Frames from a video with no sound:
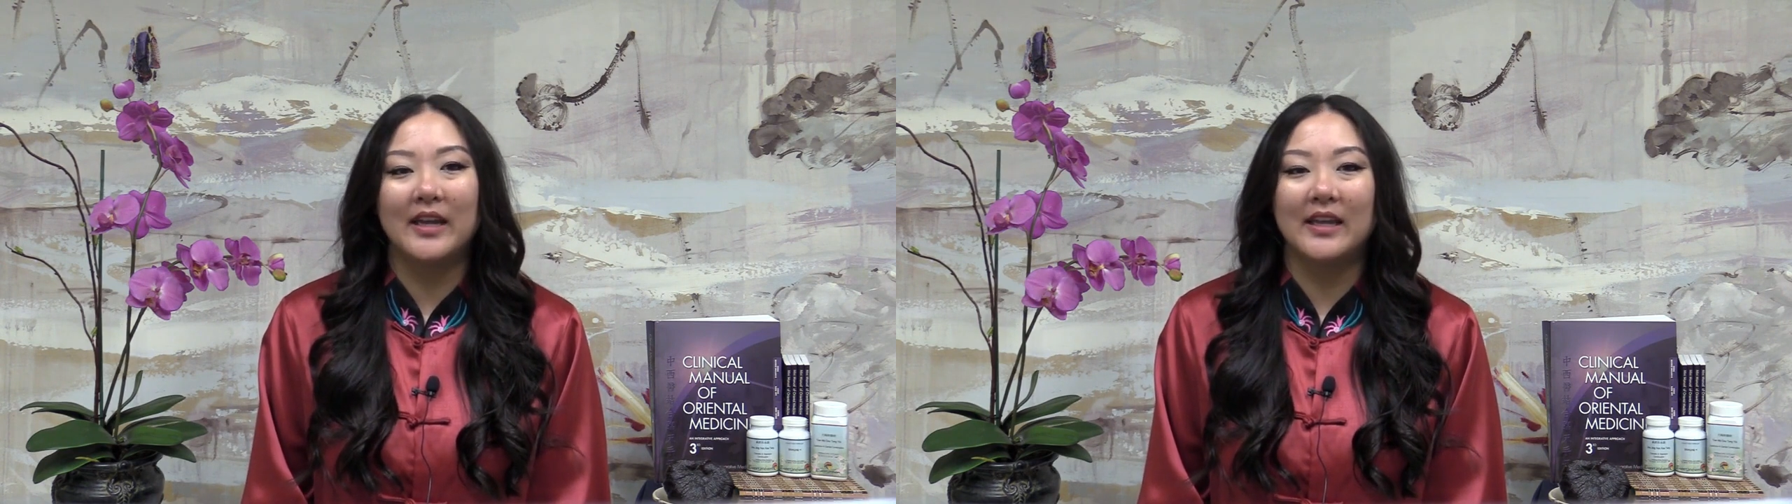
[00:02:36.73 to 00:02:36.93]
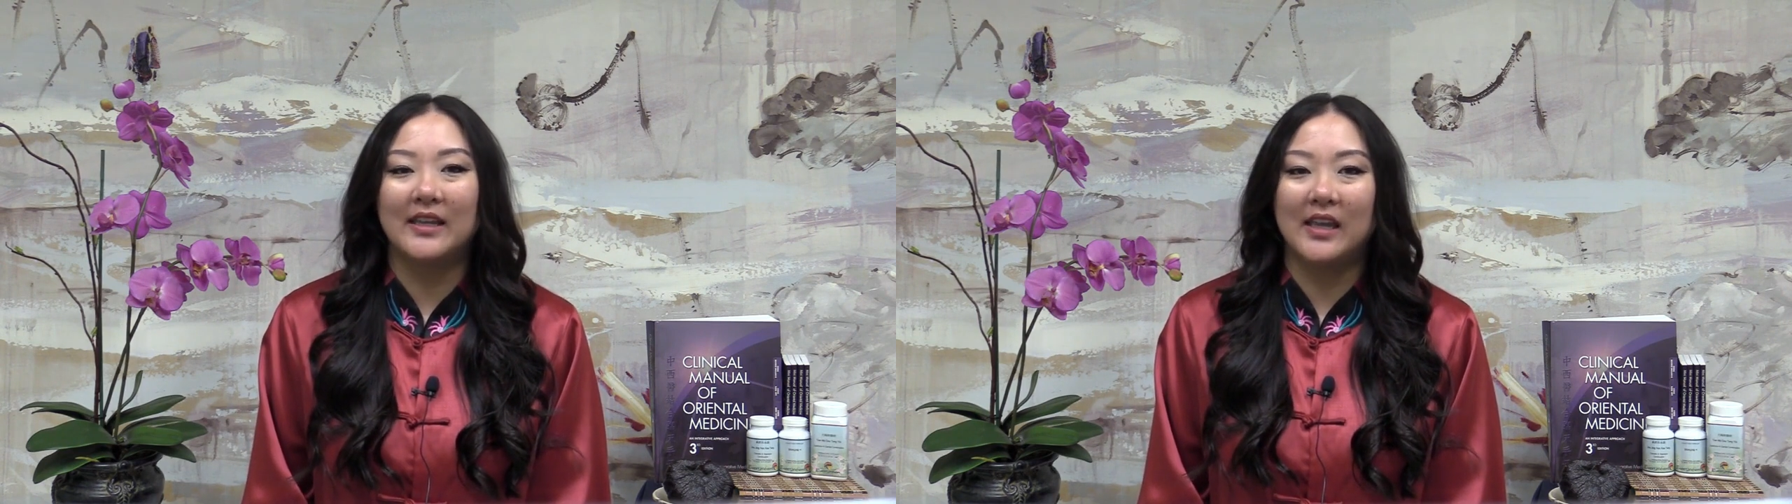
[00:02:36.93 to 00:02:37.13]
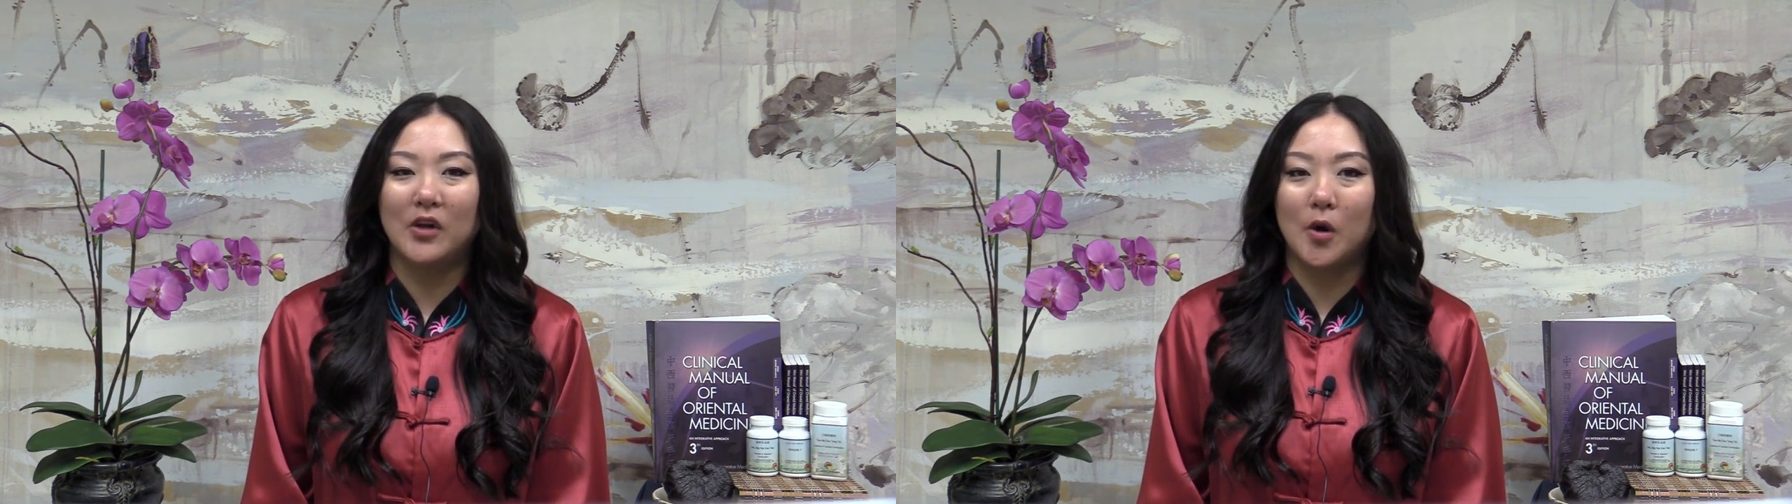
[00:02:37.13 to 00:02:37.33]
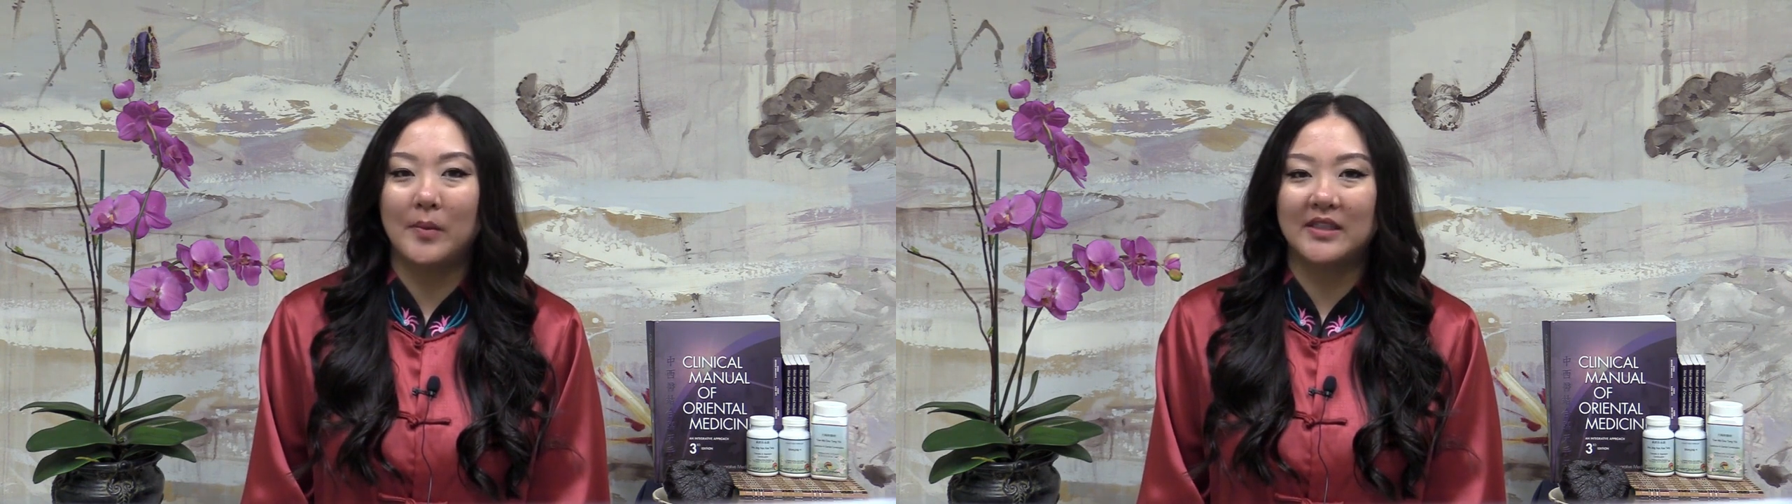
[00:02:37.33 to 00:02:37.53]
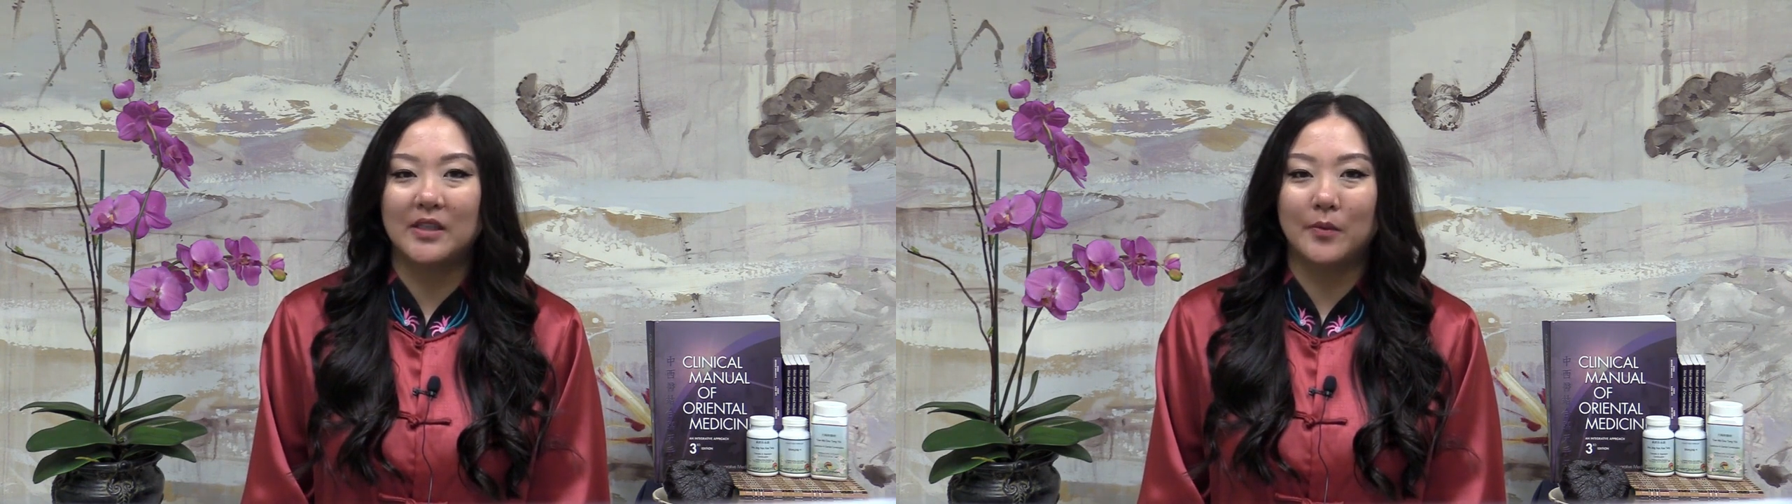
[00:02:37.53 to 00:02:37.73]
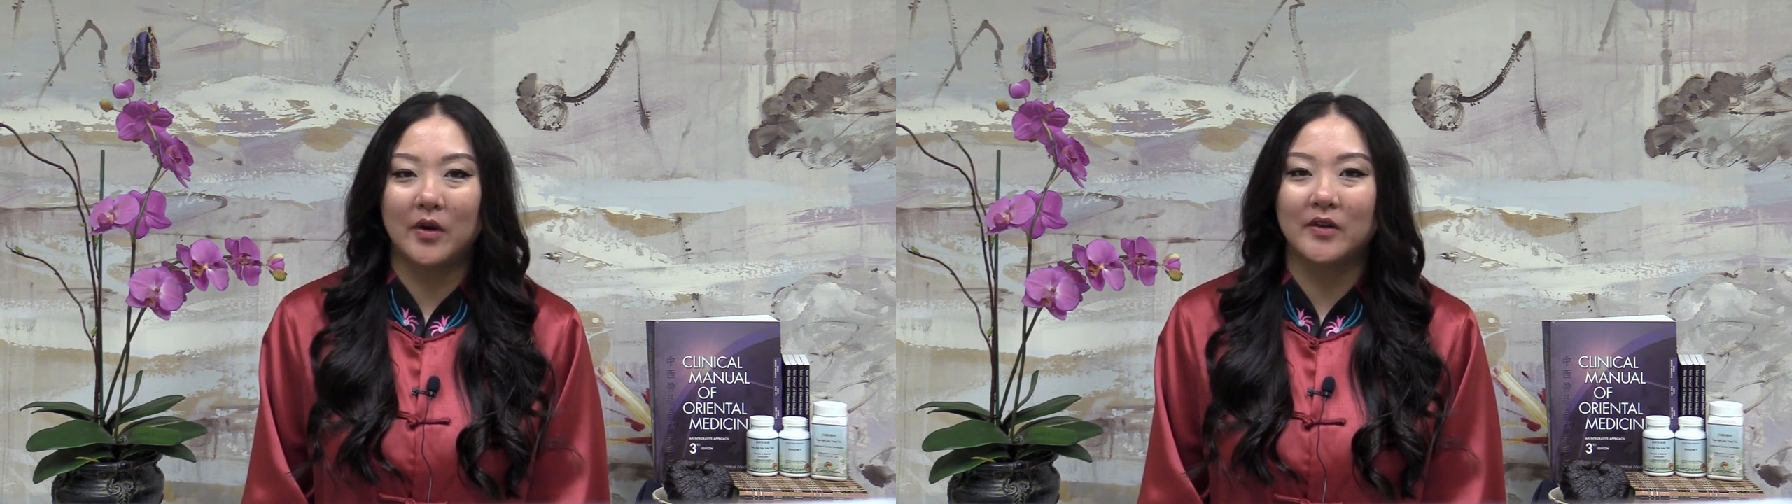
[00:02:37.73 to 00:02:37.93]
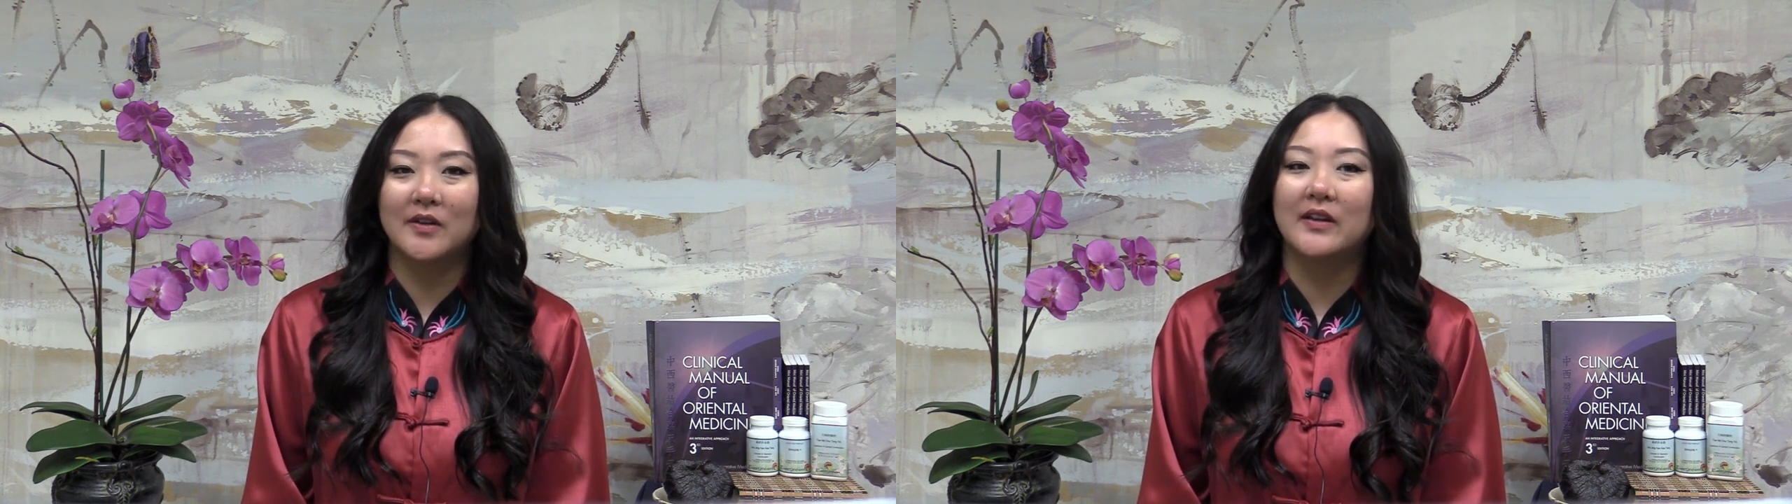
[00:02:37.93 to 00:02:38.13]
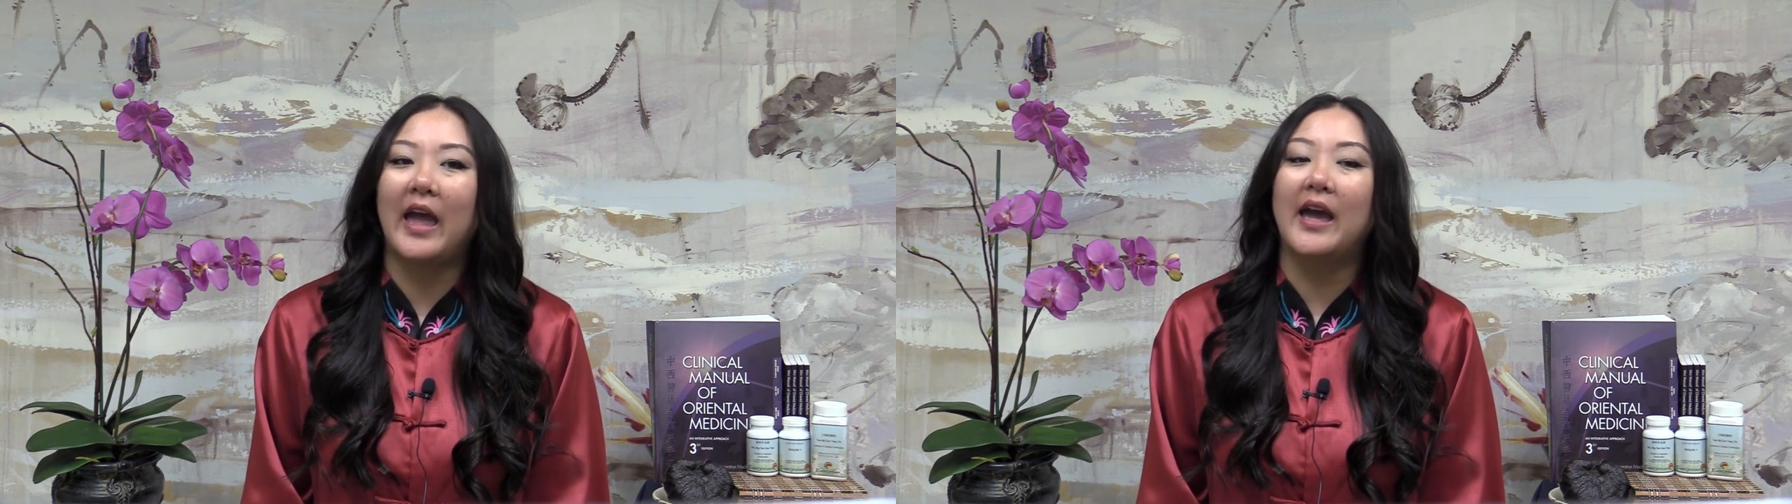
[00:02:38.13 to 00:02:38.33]
in Kiko
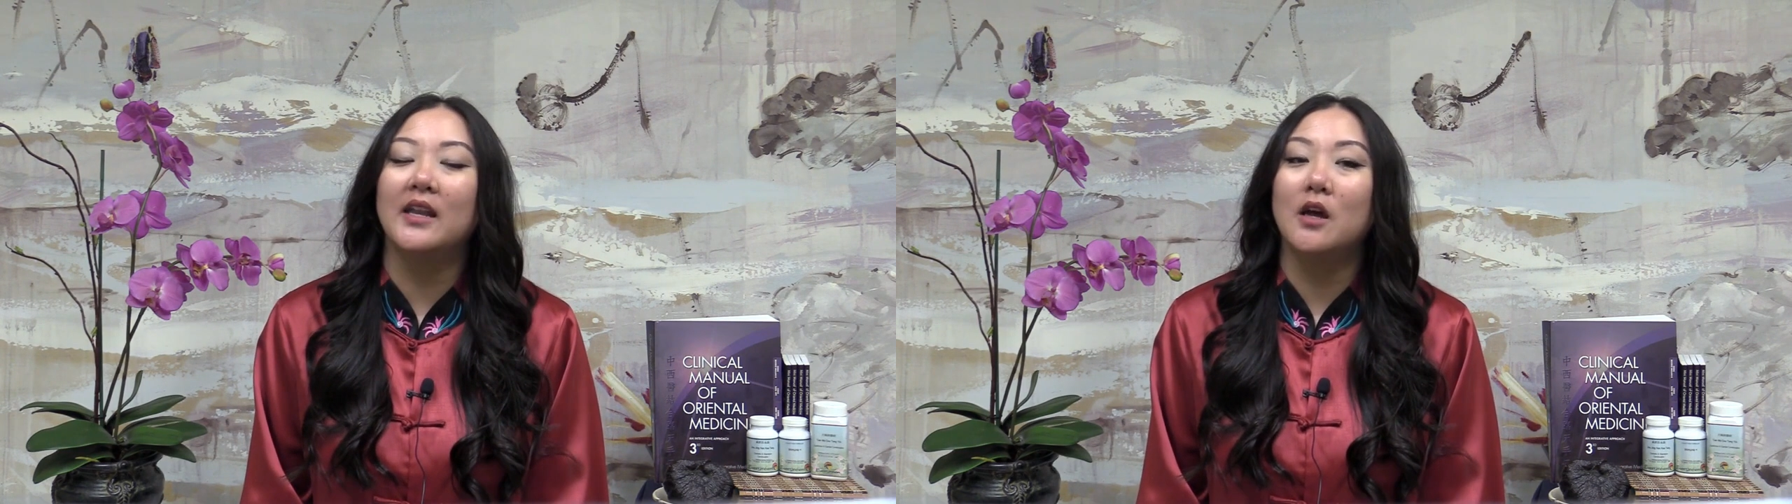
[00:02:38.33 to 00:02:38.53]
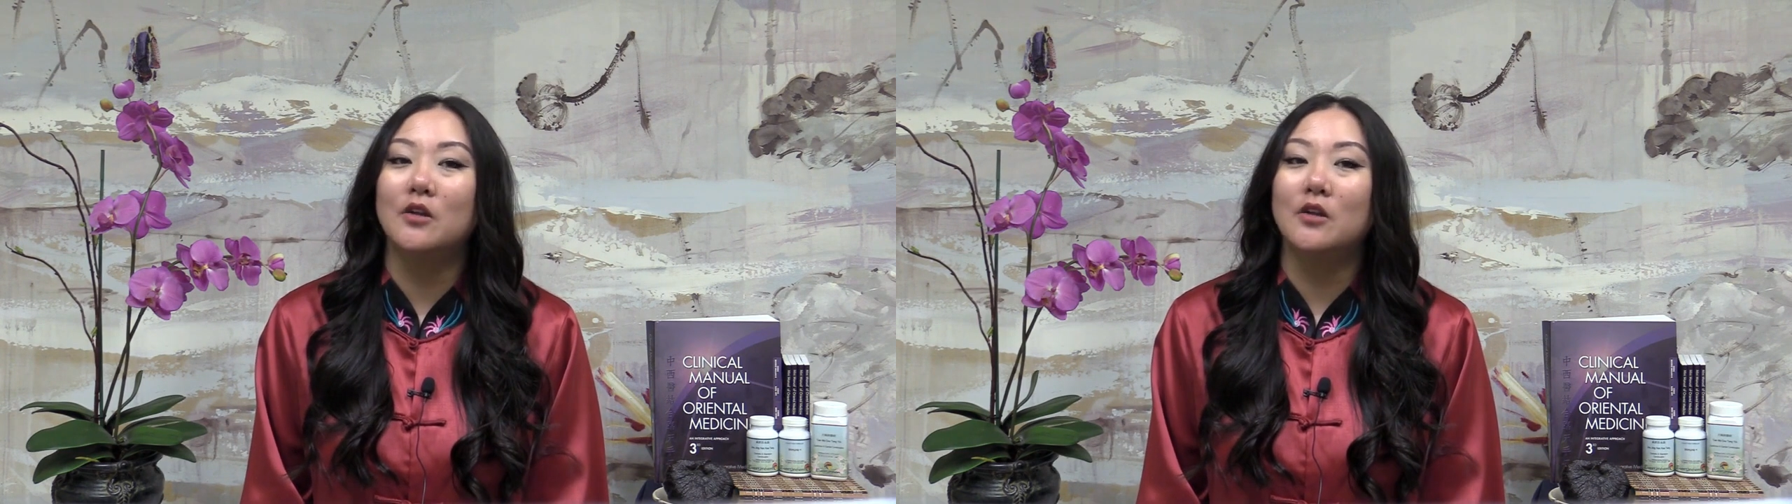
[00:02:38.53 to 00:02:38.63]
Matsumoto and